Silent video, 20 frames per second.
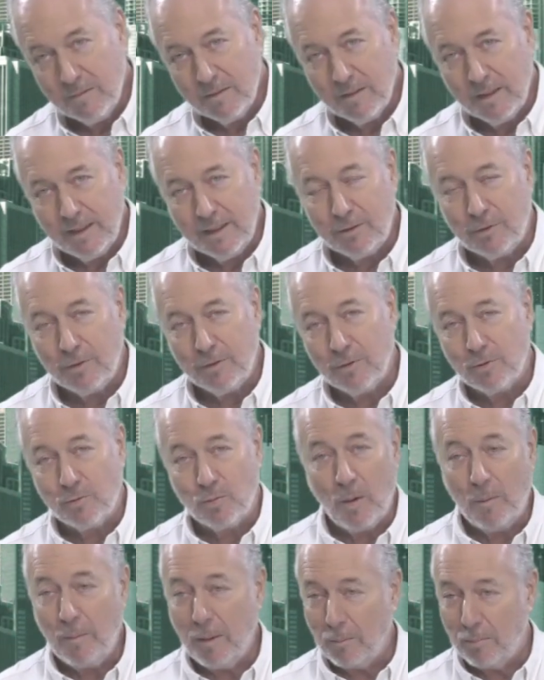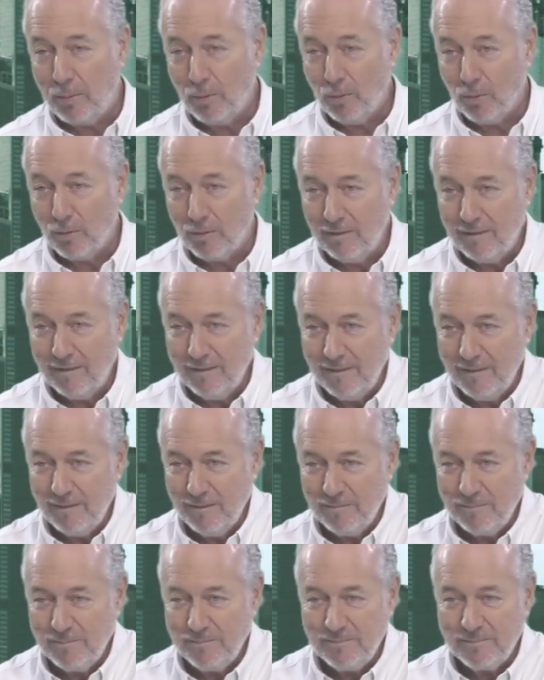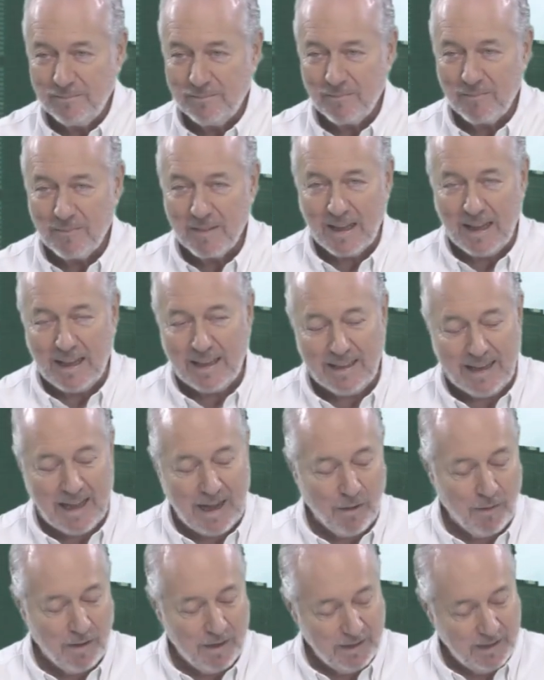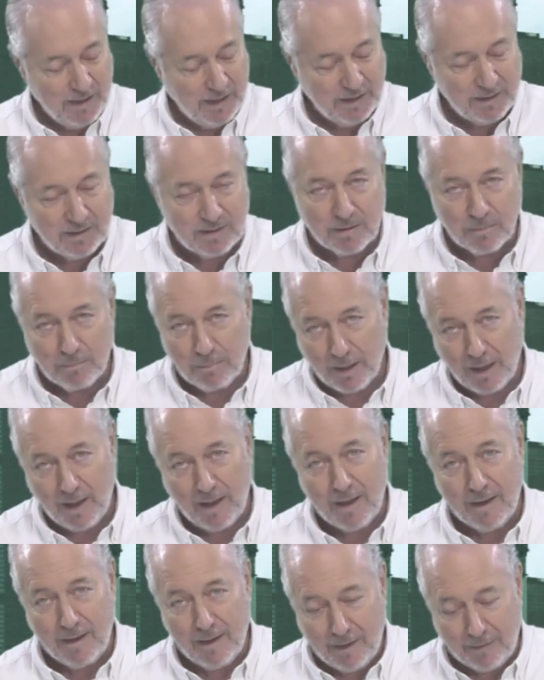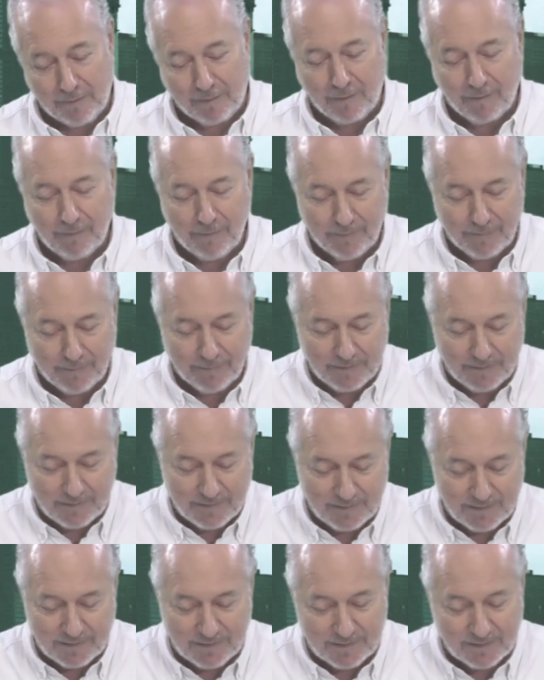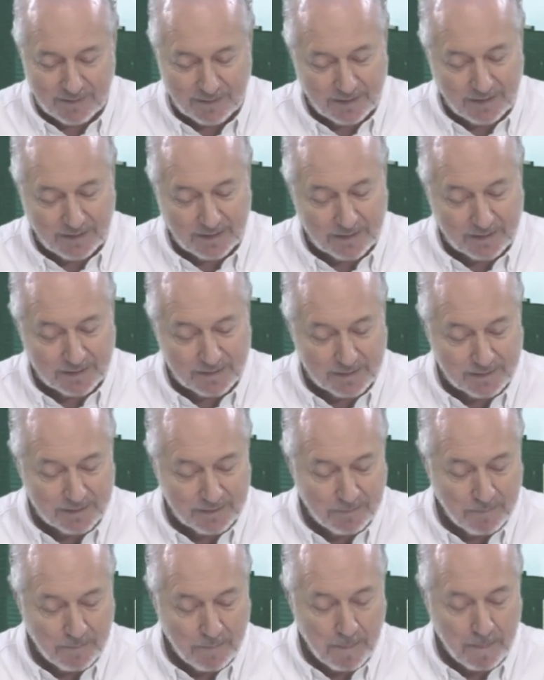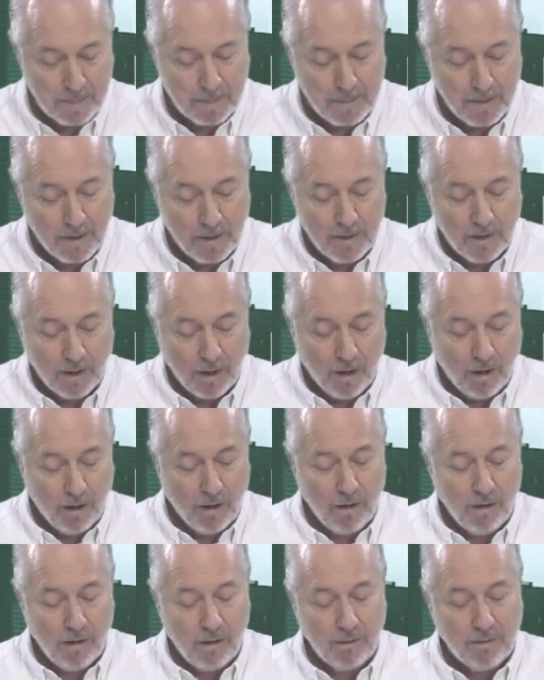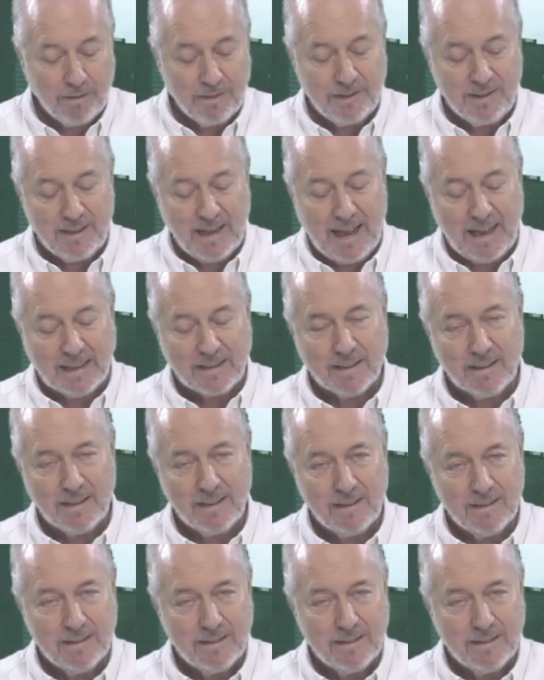into the swimming pool, and now I need to buy another. Yes. All the data